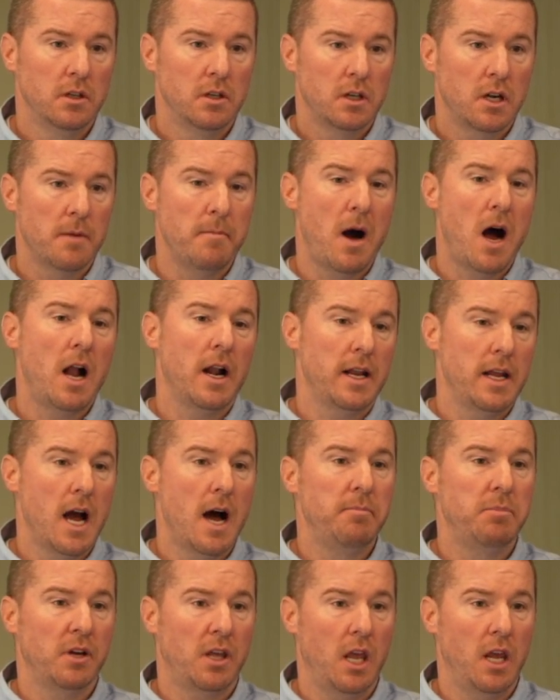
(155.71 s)
commodity
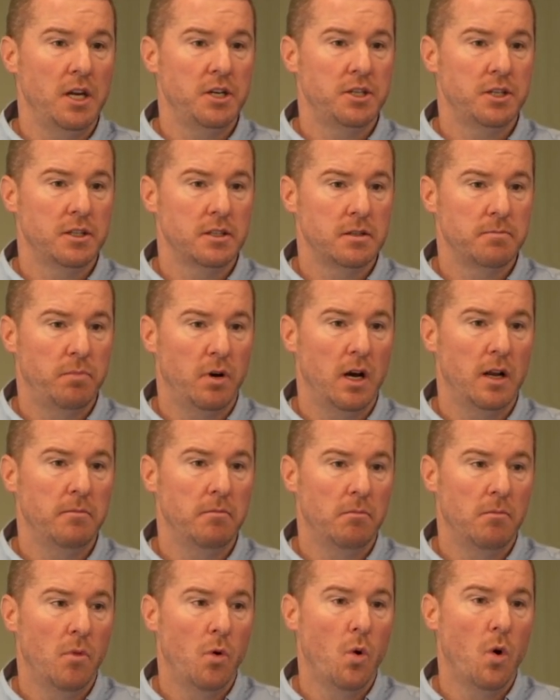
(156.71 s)
applications, but
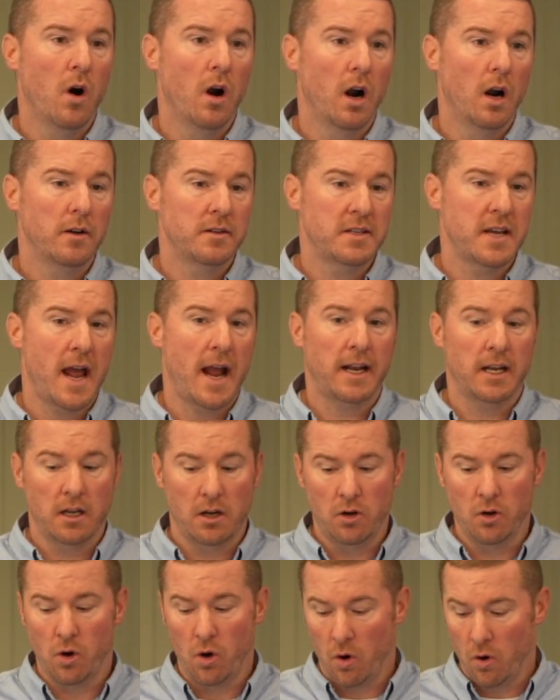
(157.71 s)
more
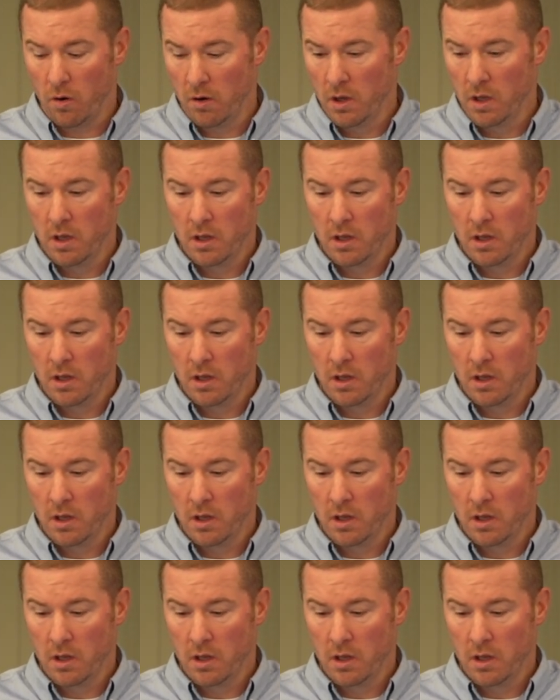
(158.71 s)
technical